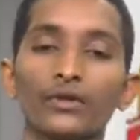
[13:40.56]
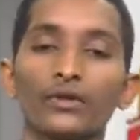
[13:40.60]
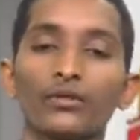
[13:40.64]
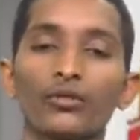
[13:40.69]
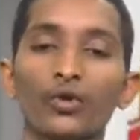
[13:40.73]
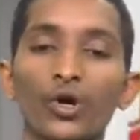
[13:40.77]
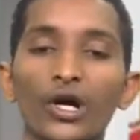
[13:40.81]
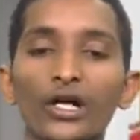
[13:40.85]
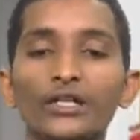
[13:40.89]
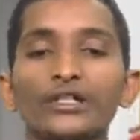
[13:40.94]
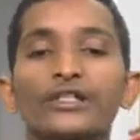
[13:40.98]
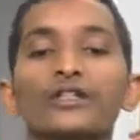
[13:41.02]

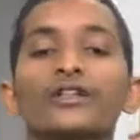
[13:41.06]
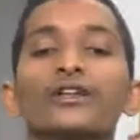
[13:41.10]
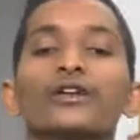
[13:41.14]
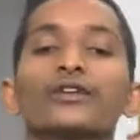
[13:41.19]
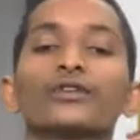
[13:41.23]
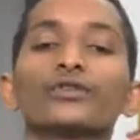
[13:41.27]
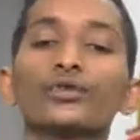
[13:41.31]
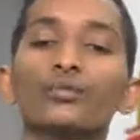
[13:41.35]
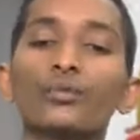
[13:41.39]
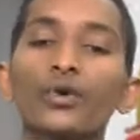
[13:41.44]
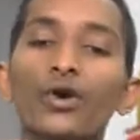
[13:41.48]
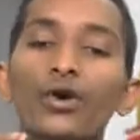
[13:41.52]
what?
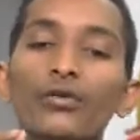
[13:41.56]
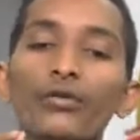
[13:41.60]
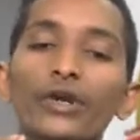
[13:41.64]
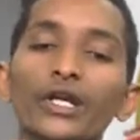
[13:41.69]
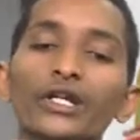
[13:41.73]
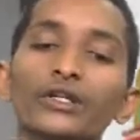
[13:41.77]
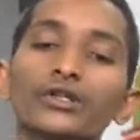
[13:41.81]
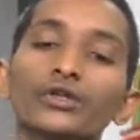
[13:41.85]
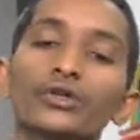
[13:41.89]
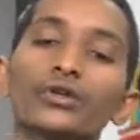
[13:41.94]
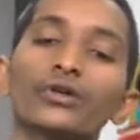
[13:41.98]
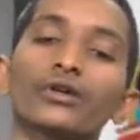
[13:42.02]
To move
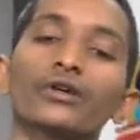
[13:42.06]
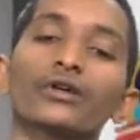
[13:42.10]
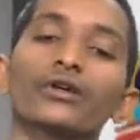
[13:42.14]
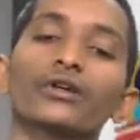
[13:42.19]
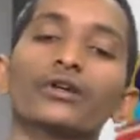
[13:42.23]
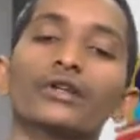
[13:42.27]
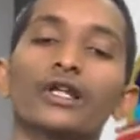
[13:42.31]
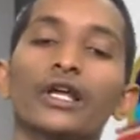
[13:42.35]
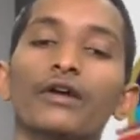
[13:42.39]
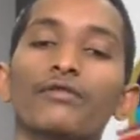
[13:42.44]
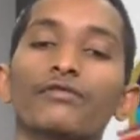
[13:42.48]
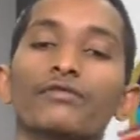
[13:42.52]
into
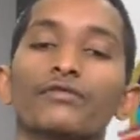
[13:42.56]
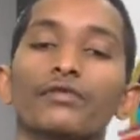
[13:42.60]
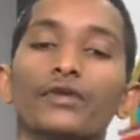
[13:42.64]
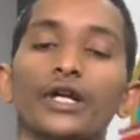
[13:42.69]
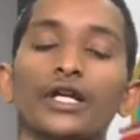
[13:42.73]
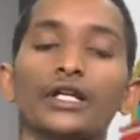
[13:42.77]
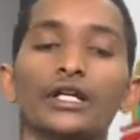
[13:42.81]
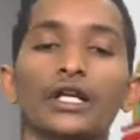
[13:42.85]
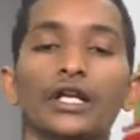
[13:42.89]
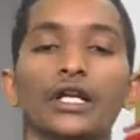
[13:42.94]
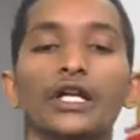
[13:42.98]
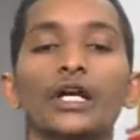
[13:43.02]
left
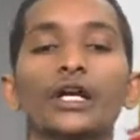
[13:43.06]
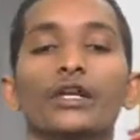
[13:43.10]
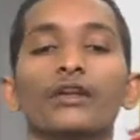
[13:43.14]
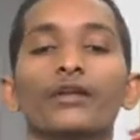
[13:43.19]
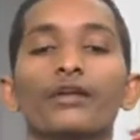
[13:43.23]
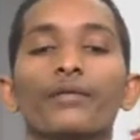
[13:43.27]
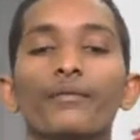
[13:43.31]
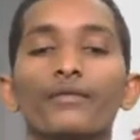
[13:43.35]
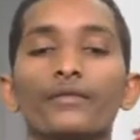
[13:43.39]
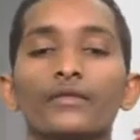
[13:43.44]
ventricle.